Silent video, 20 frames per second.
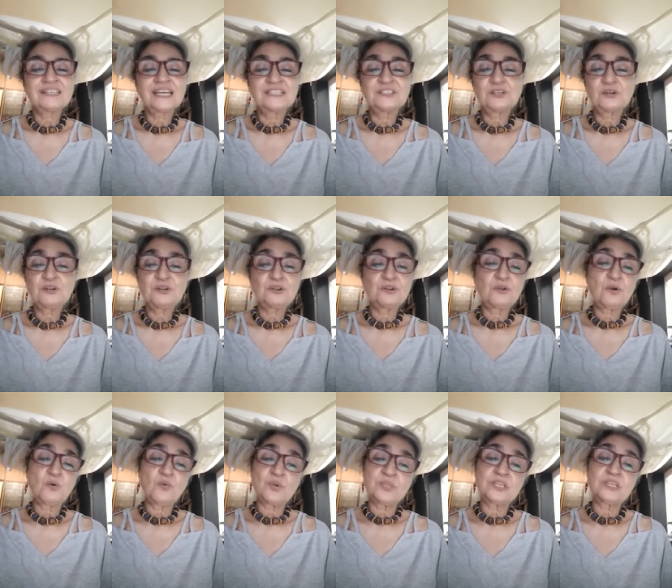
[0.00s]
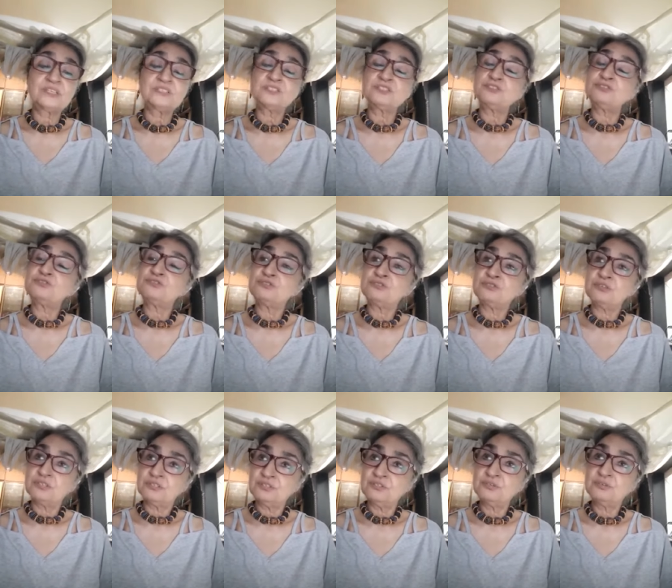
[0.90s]
I don't know whether it's
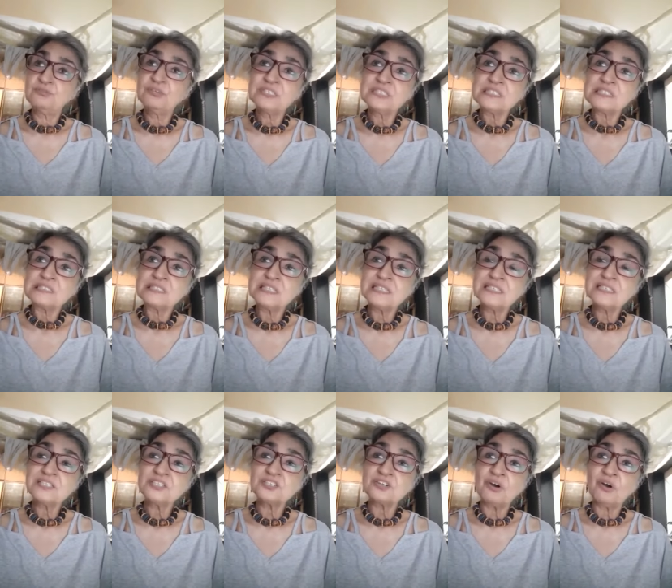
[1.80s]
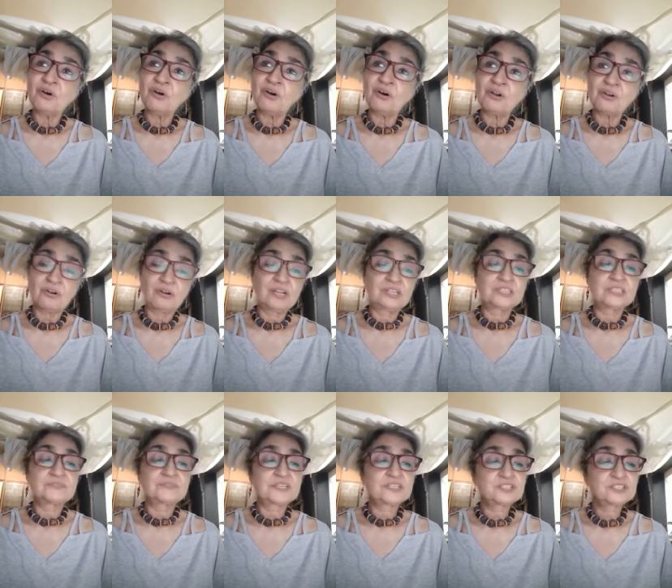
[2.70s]
a true incident or it's
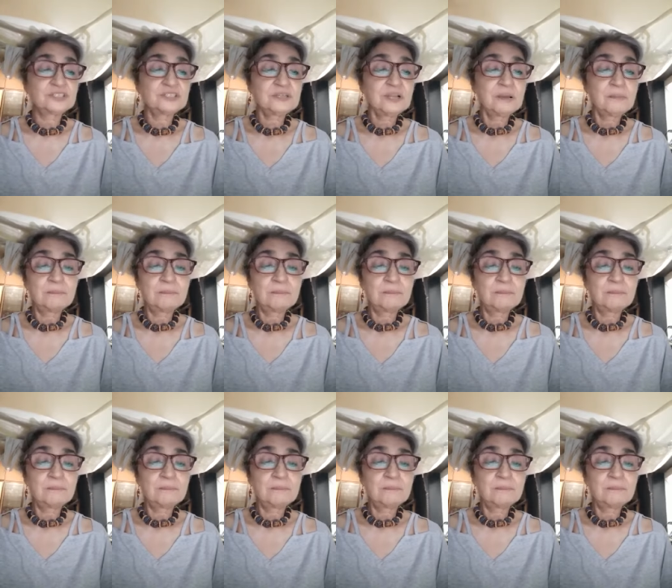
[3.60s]
fiction,